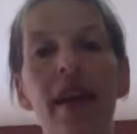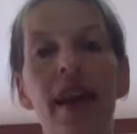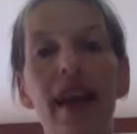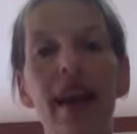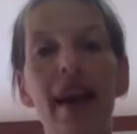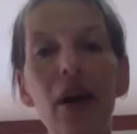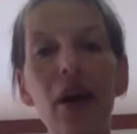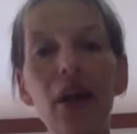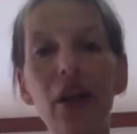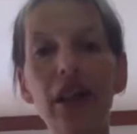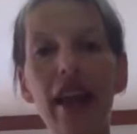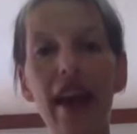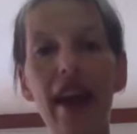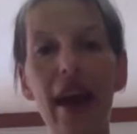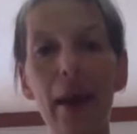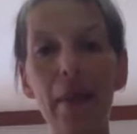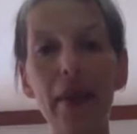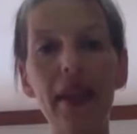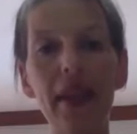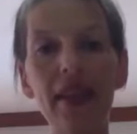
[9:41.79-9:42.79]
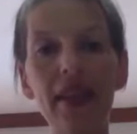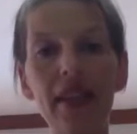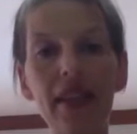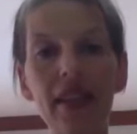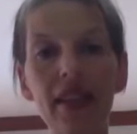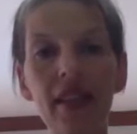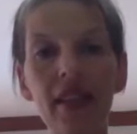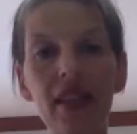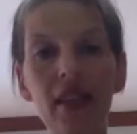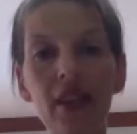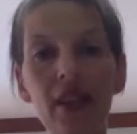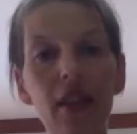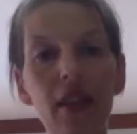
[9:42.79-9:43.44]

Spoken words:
health and happiness into your